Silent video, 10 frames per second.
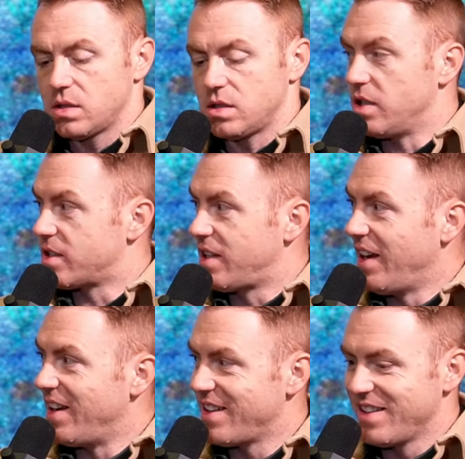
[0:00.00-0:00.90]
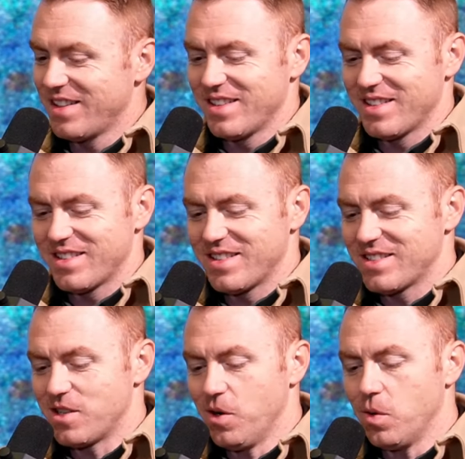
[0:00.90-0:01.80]
Just
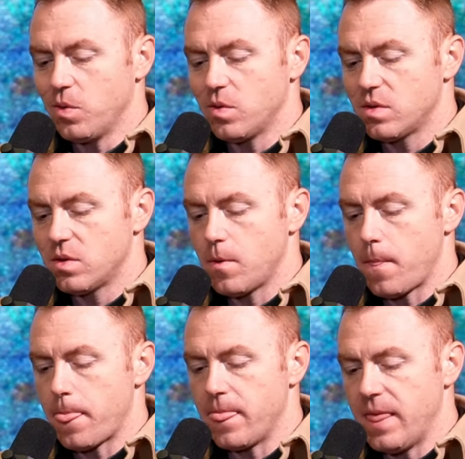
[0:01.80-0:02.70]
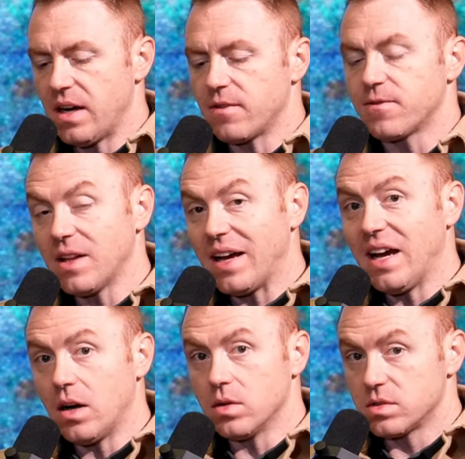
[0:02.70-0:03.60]
so then I fly
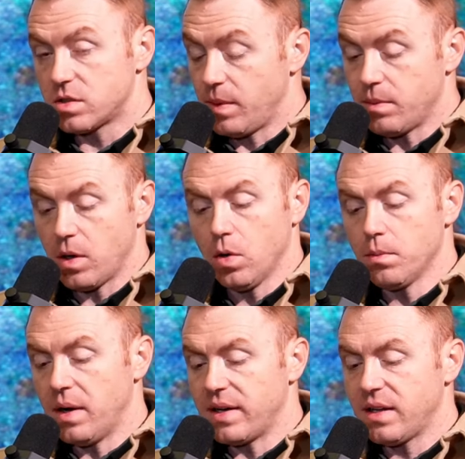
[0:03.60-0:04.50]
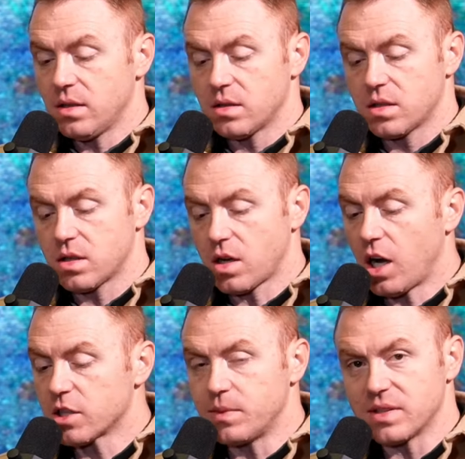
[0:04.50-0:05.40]
out, spend my own money,
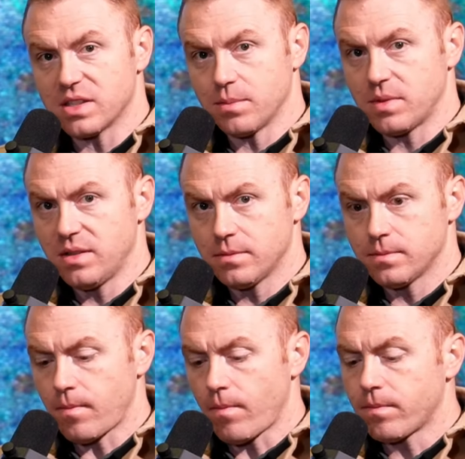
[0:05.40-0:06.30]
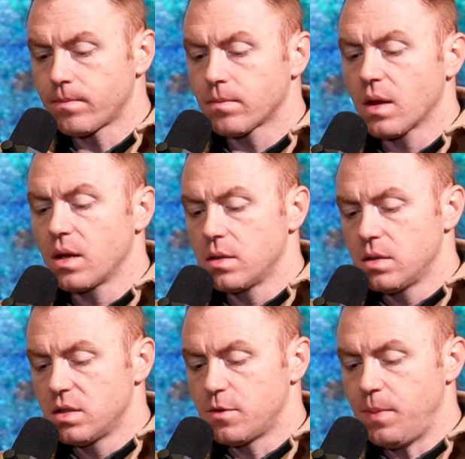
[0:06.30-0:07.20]
cost me something,
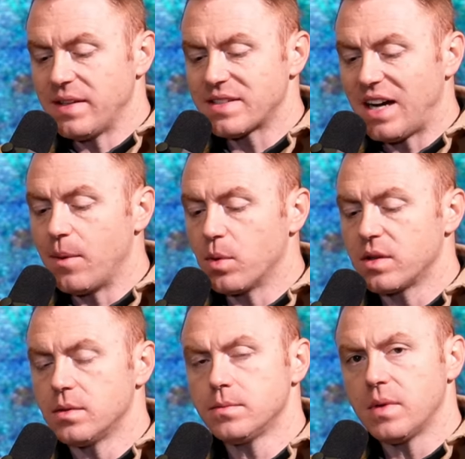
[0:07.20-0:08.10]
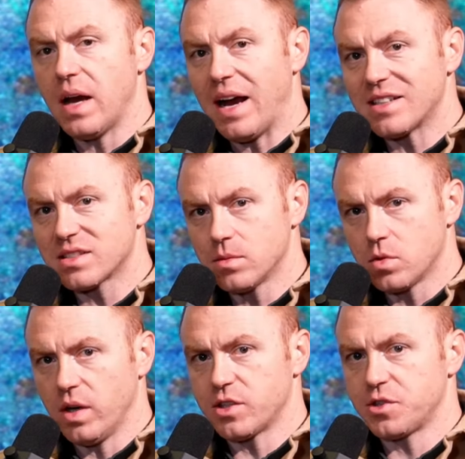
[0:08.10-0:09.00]
spend time with them, ask them
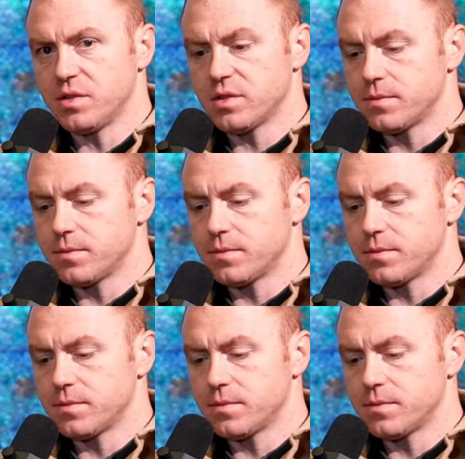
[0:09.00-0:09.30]
questions,